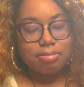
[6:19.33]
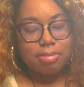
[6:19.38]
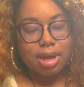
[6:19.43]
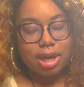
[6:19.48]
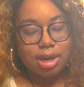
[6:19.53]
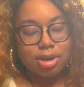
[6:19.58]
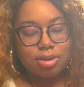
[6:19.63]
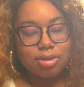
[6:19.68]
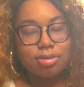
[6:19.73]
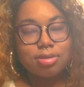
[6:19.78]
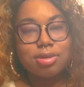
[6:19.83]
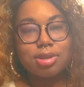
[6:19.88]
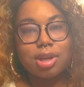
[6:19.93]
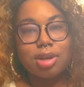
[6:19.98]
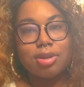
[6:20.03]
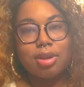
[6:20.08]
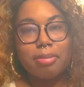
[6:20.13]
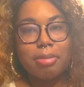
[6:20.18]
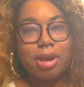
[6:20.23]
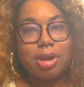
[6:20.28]
metal so
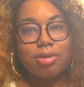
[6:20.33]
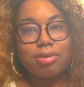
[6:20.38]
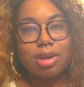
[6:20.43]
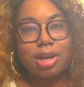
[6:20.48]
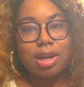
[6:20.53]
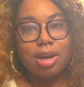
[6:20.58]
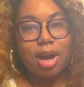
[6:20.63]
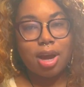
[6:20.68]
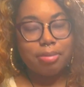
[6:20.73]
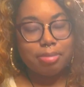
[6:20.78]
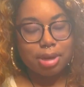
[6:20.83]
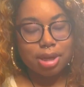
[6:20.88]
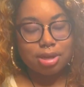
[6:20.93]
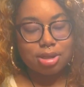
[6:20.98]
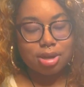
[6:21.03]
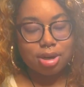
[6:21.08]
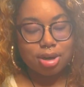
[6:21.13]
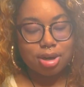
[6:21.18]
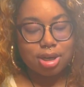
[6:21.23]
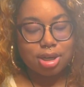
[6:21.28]
the metal cannot be
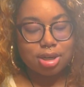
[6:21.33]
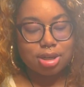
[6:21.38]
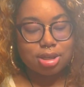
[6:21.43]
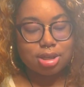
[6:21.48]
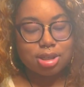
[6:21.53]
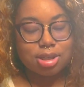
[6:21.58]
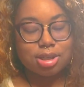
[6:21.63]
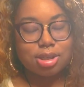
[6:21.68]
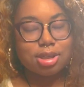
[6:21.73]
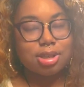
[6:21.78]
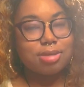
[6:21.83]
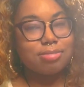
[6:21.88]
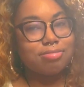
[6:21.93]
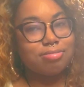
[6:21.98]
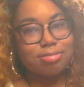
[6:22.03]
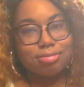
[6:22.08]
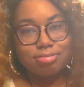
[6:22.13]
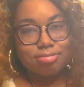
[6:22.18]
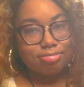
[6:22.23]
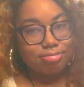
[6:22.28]
tarnished
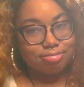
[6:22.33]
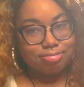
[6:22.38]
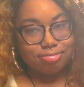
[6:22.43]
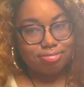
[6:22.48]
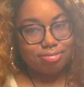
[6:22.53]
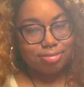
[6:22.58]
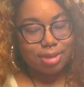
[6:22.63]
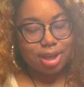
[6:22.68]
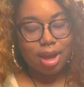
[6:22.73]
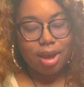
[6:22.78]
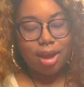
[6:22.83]
mm -mm.